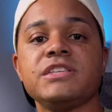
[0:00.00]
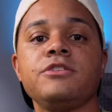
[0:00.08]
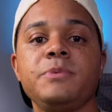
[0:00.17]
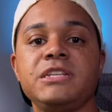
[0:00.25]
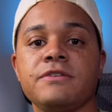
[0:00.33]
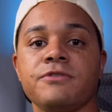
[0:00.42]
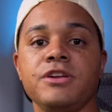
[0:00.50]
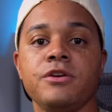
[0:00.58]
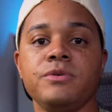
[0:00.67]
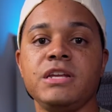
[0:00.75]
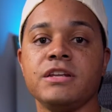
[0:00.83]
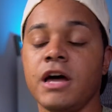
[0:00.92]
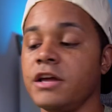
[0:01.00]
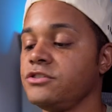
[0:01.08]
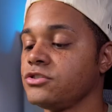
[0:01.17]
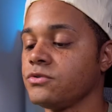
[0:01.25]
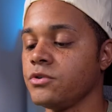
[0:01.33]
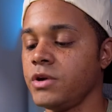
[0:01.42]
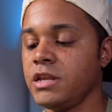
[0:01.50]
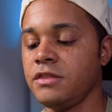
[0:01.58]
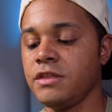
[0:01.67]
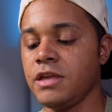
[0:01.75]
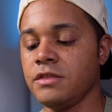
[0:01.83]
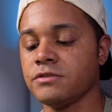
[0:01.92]
a little bit different. You don't need to unscrew
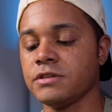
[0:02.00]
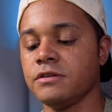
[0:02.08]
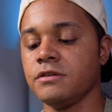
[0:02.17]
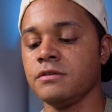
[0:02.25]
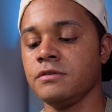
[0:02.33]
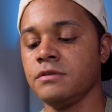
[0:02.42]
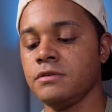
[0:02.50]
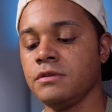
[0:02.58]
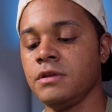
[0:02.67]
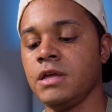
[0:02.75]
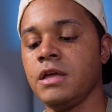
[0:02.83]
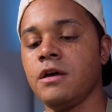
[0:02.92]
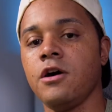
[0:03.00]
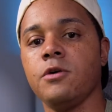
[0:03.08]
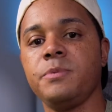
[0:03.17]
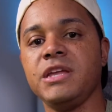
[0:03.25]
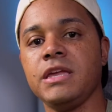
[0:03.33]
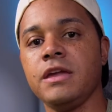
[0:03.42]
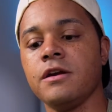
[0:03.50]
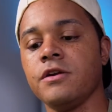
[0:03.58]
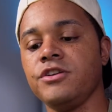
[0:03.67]
anything. There's a little opening here.